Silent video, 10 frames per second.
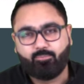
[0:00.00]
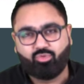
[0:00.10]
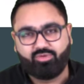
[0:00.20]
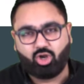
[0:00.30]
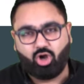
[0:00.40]

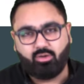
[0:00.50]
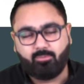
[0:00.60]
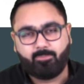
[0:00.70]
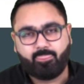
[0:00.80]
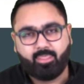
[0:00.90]
Moving
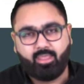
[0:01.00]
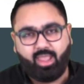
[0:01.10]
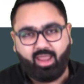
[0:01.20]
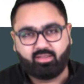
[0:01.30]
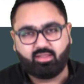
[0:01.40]
on,
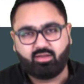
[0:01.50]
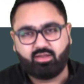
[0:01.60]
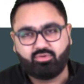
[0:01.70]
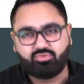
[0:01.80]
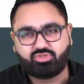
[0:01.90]
Another
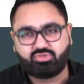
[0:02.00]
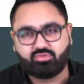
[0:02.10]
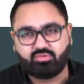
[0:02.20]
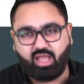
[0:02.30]
news